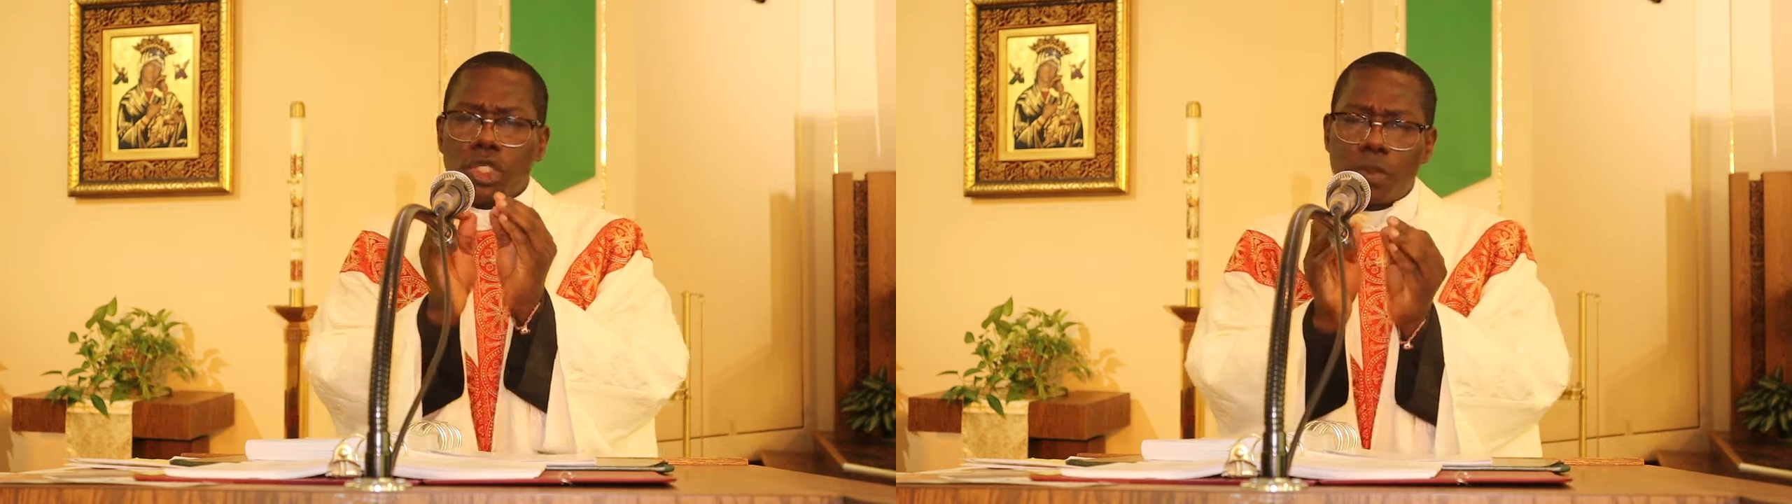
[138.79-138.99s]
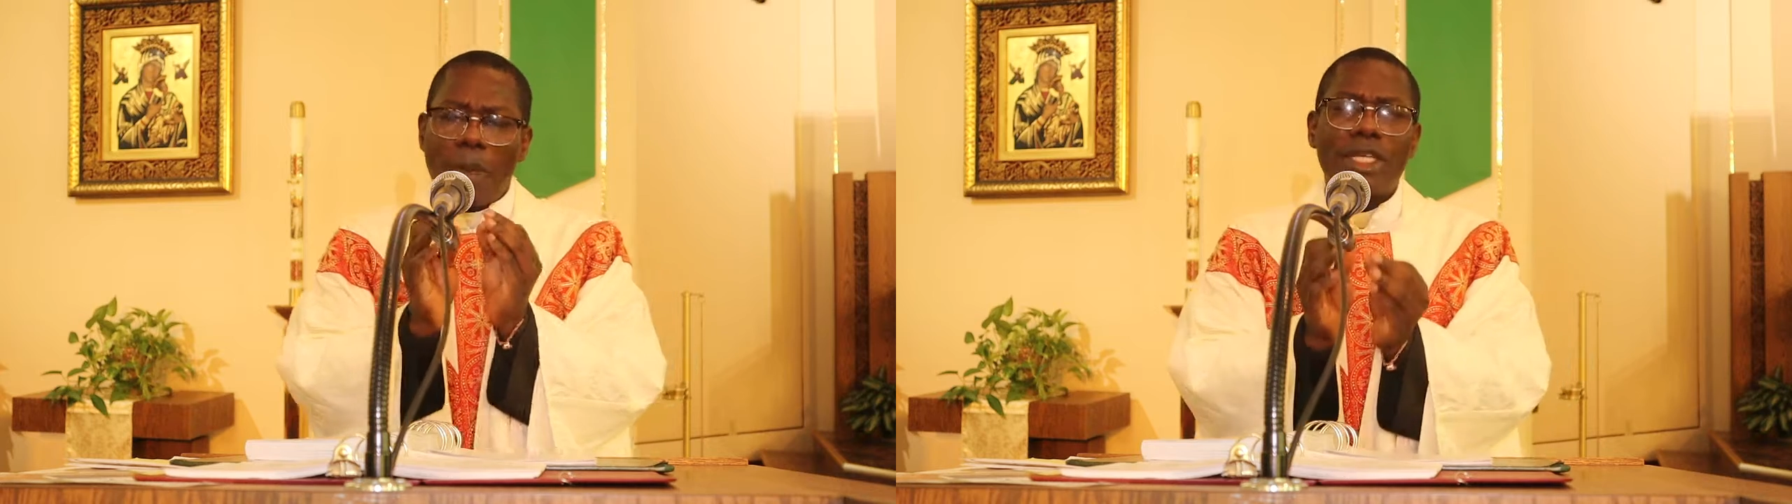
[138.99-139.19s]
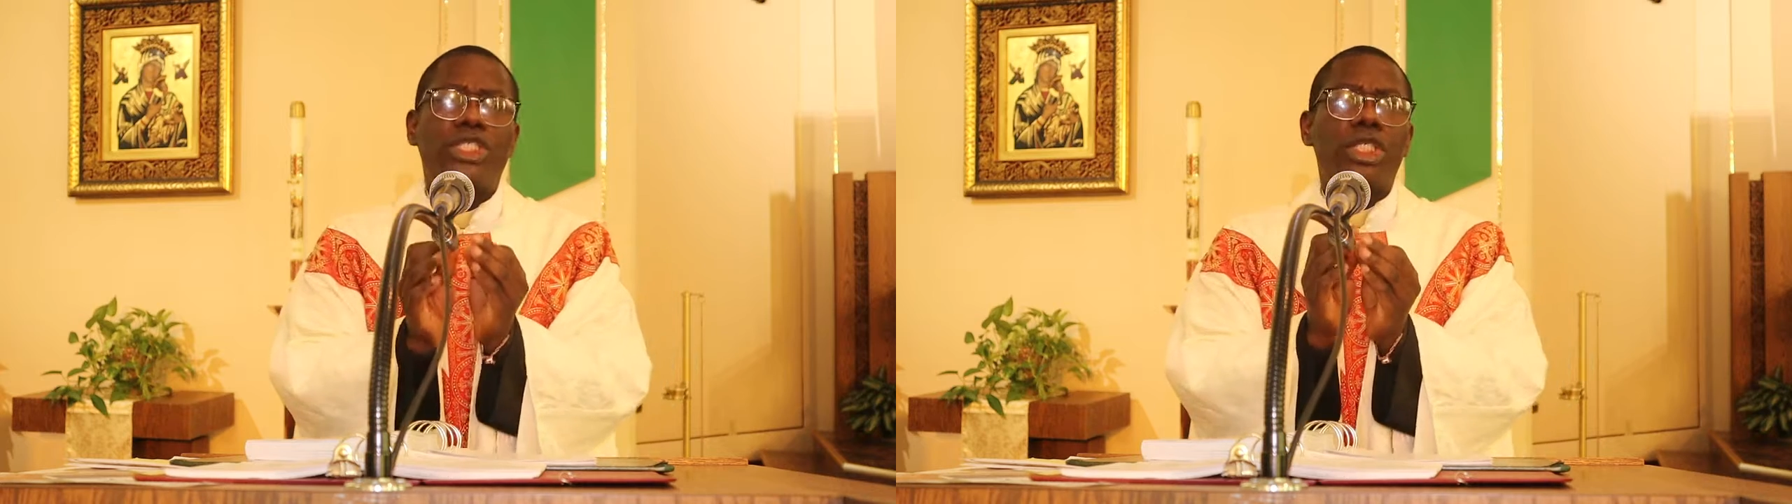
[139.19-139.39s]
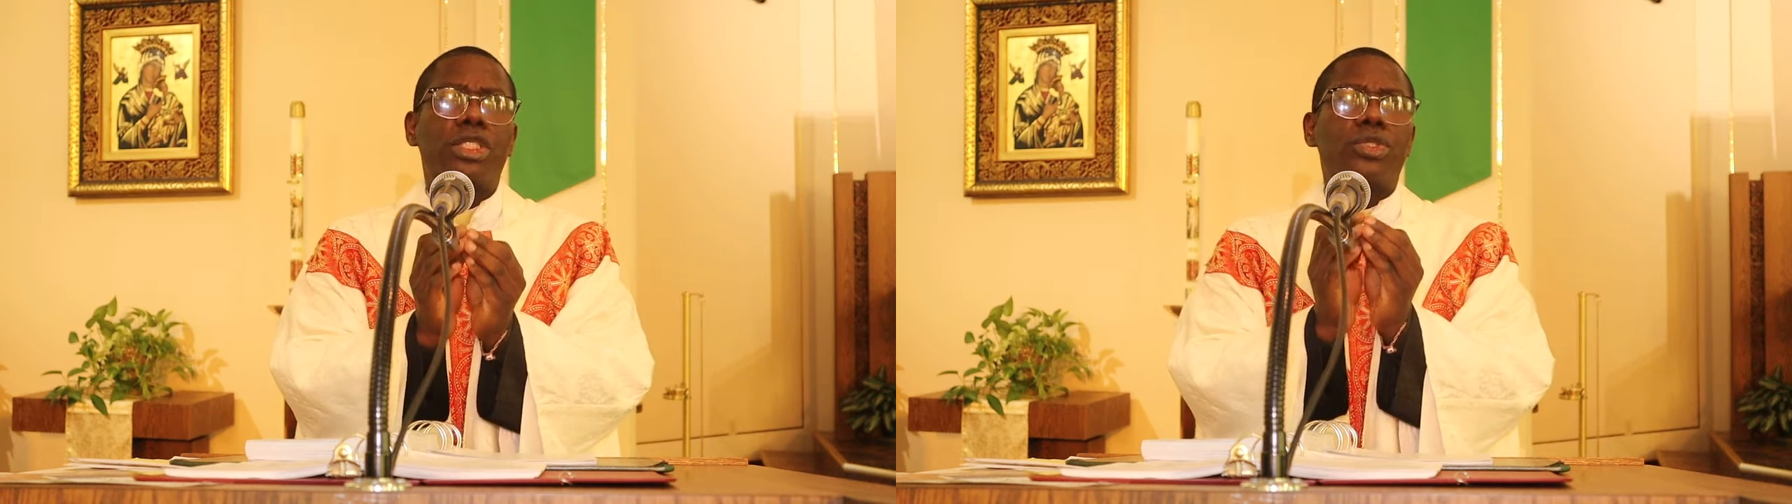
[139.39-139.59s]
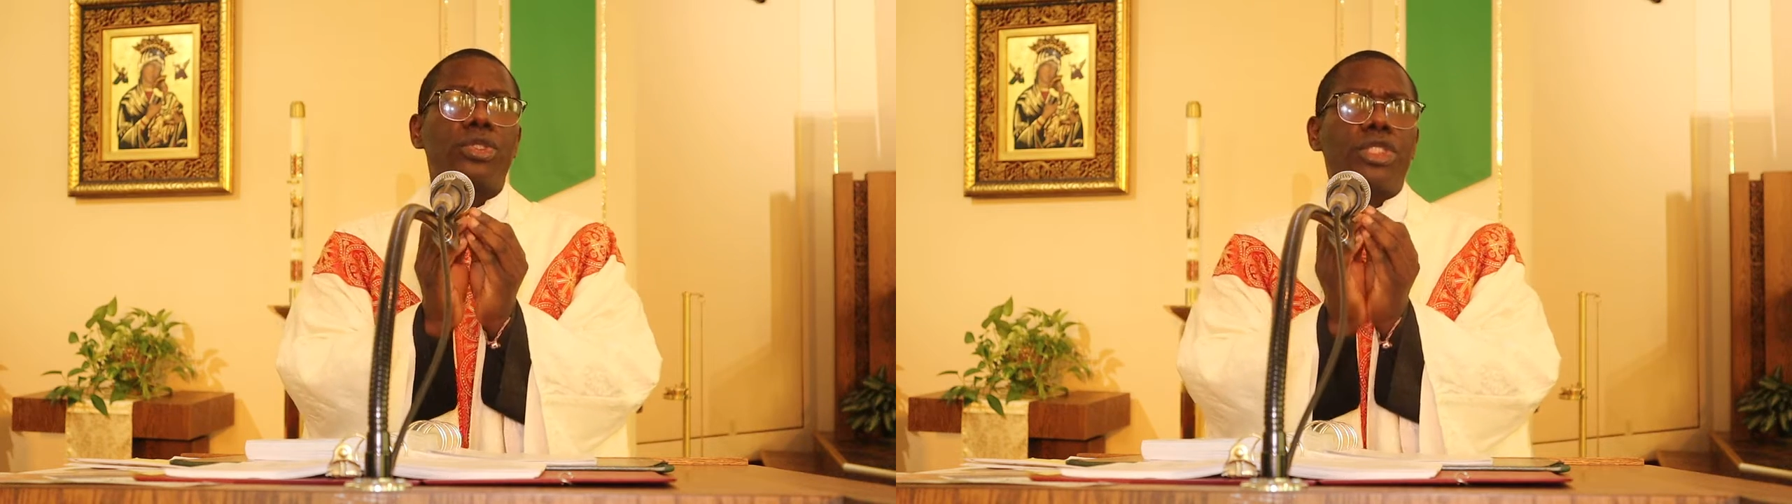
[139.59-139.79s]

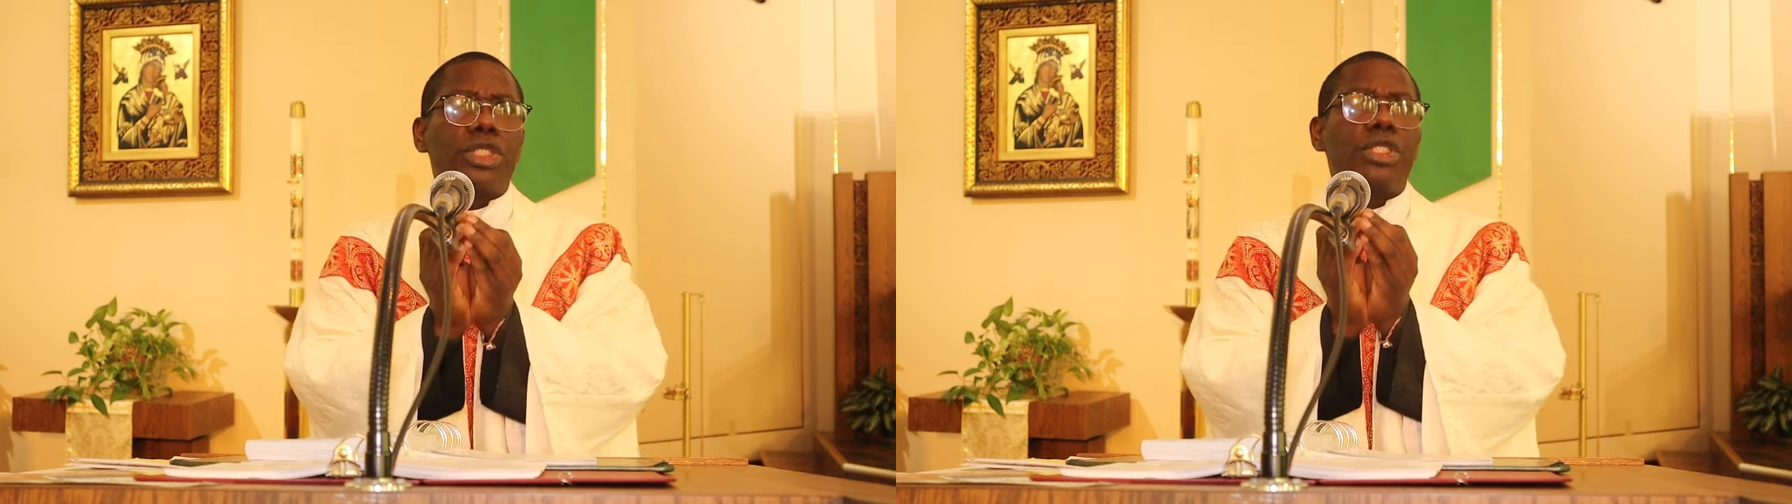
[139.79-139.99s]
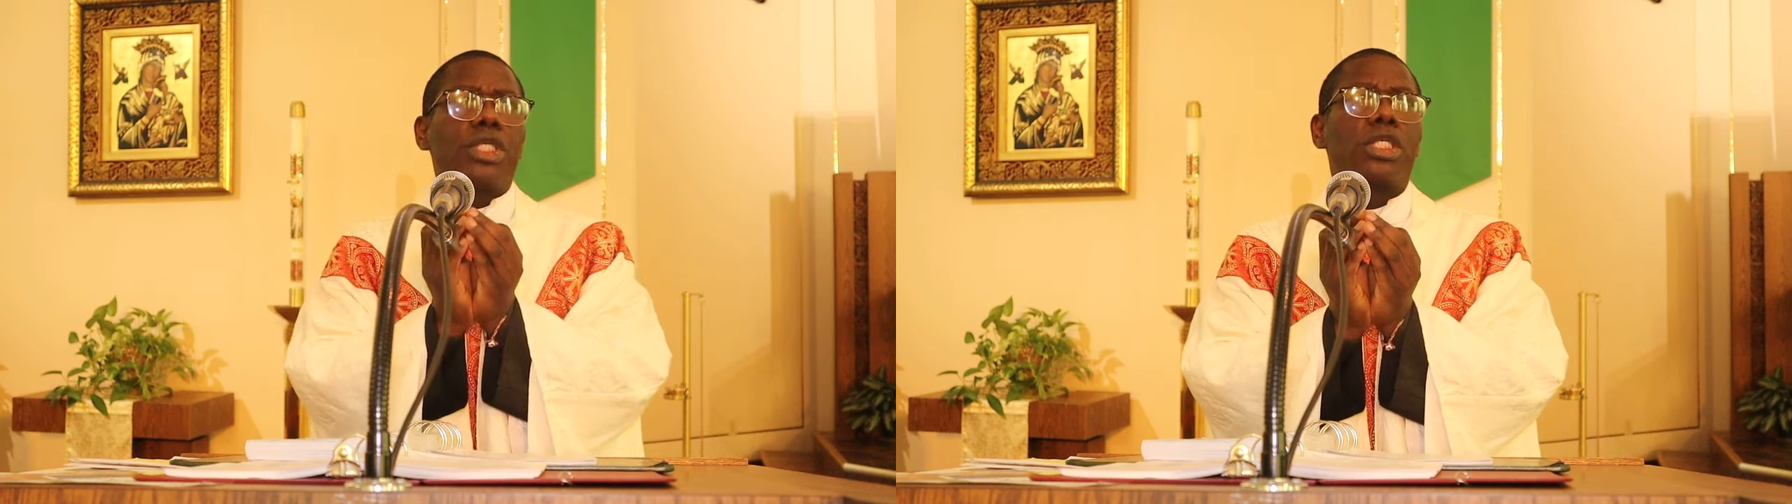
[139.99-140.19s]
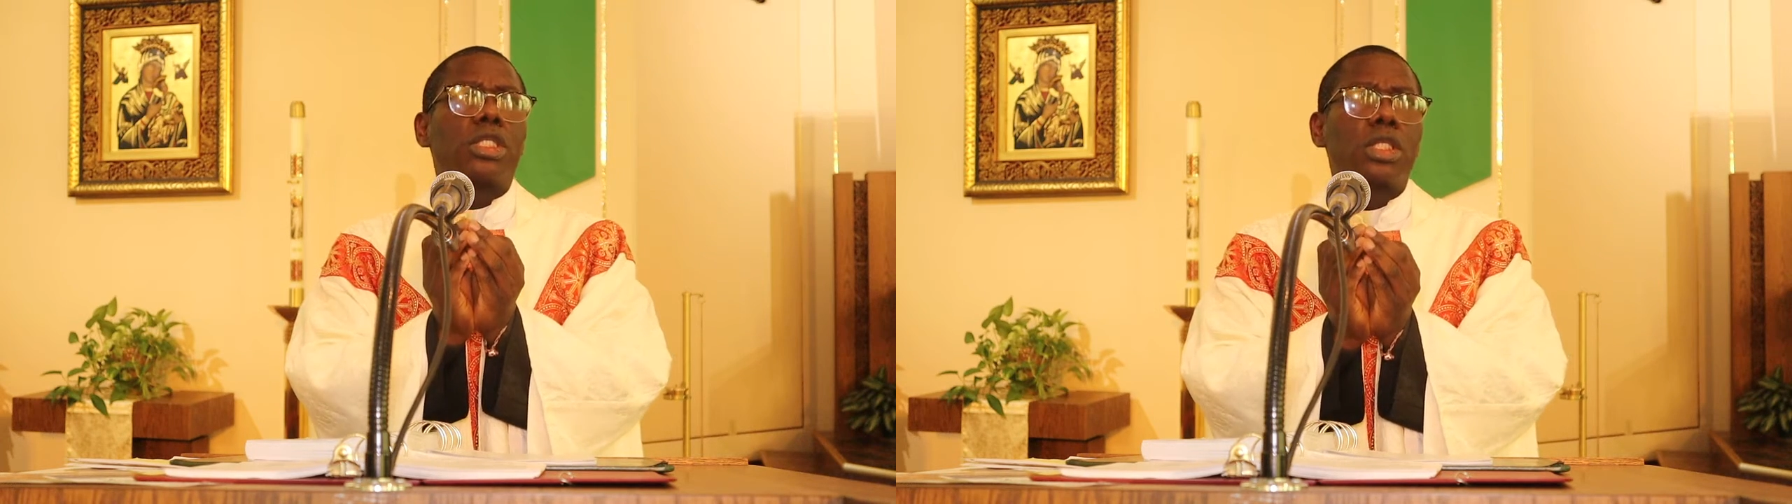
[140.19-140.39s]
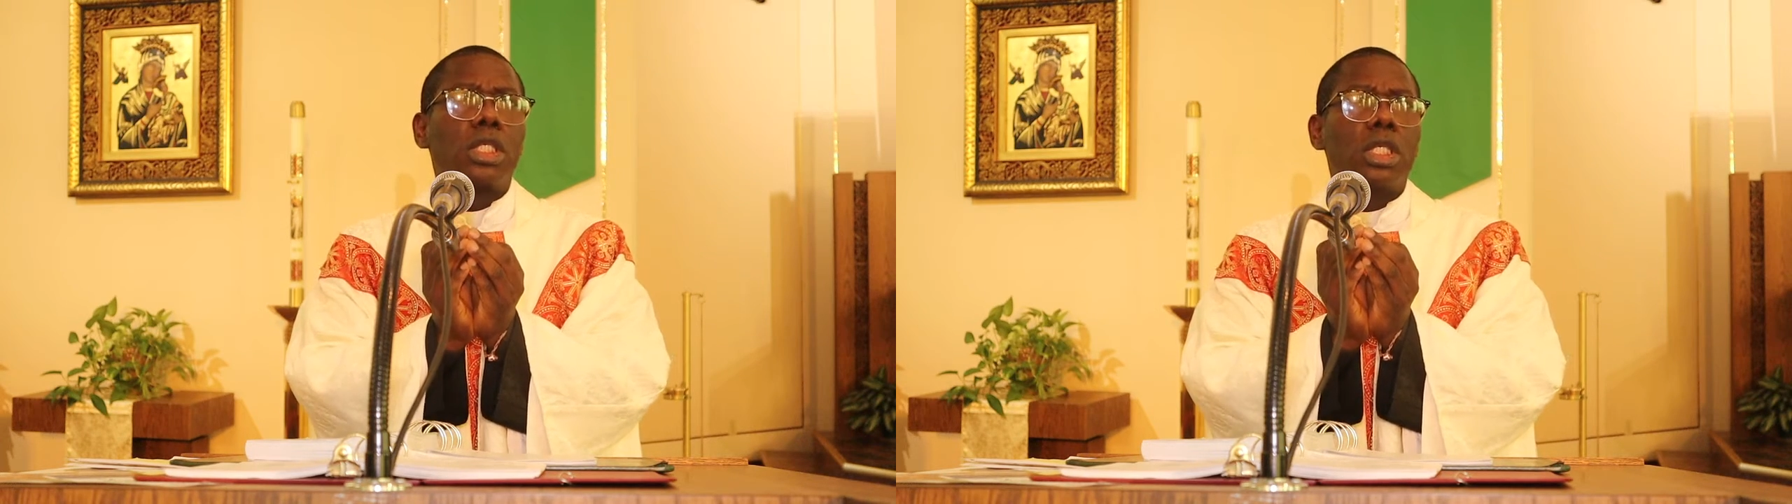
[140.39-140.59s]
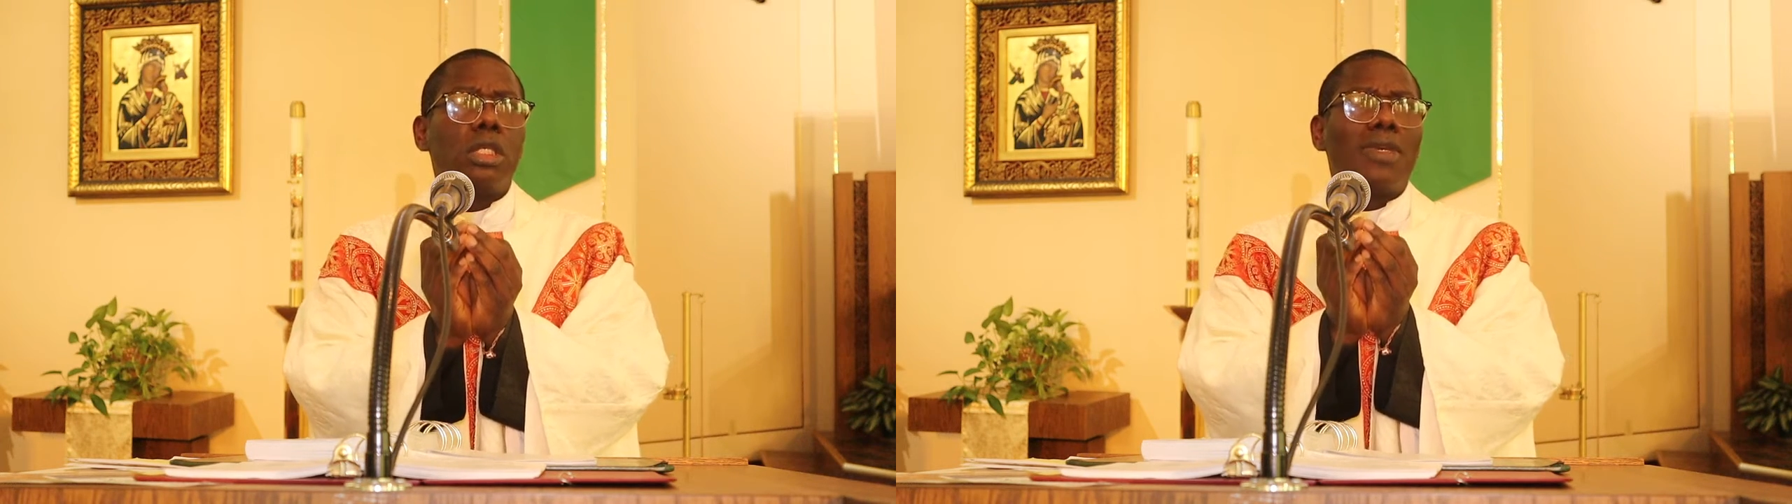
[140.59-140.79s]
special to Jesus